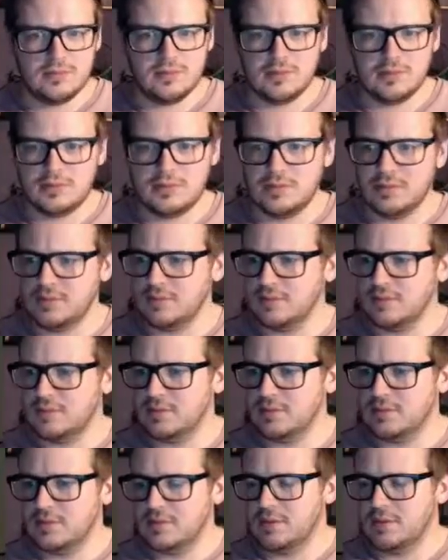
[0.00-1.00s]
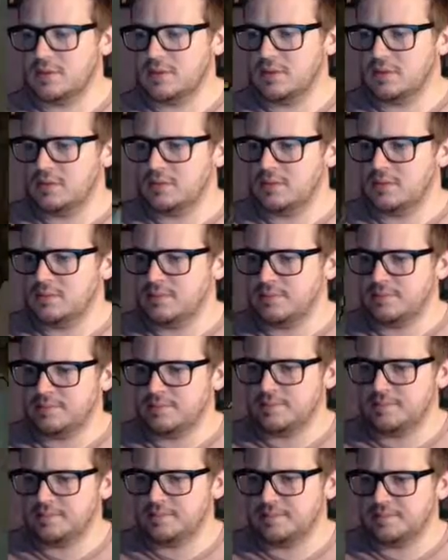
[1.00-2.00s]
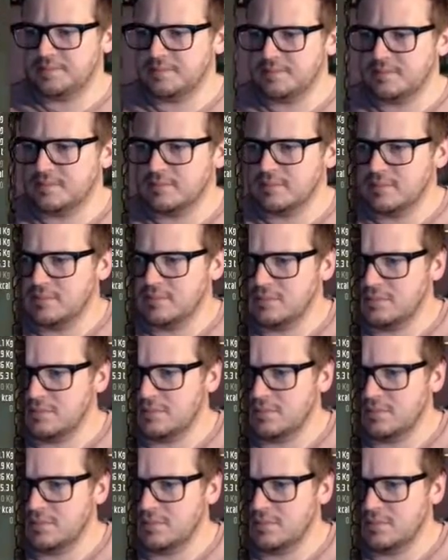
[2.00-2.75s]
(no one is talking)